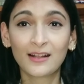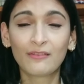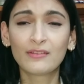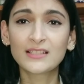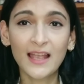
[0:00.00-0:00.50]

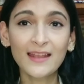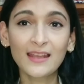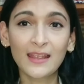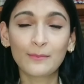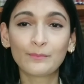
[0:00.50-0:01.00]
which I
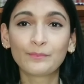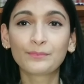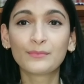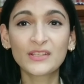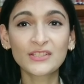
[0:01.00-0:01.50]
named
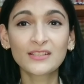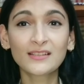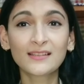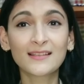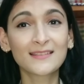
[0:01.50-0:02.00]

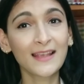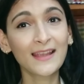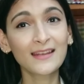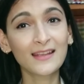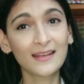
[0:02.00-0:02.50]
Mission, the
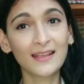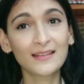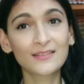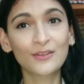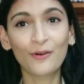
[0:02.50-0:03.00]
Second
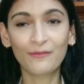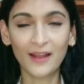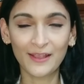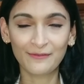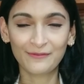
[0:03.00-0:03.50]
Innings of
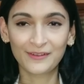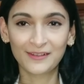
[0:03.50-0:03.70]
Life.